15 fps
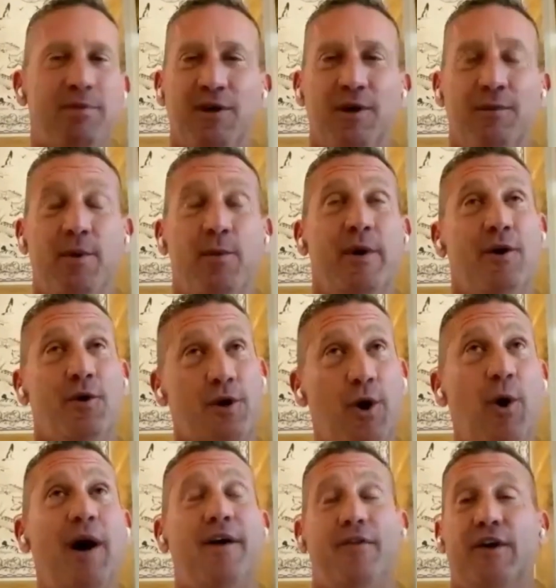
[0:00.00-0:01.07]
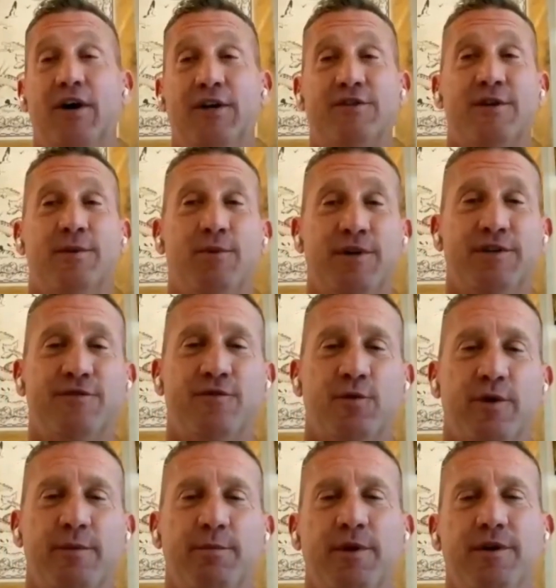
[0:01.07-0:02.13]
below, but we don't go out in the hot tub when it's
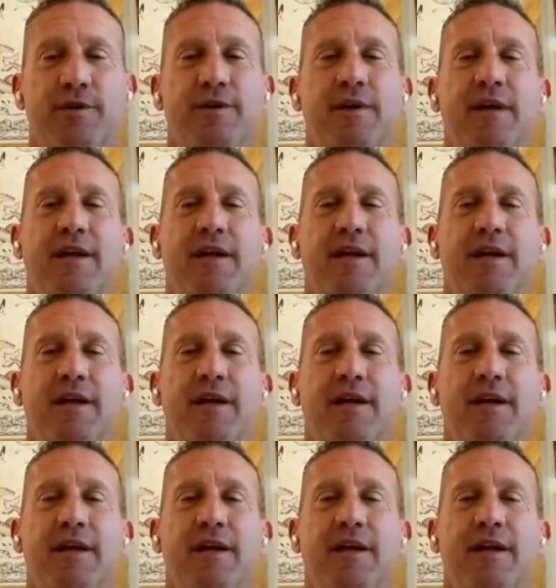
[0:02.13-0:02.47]
forty below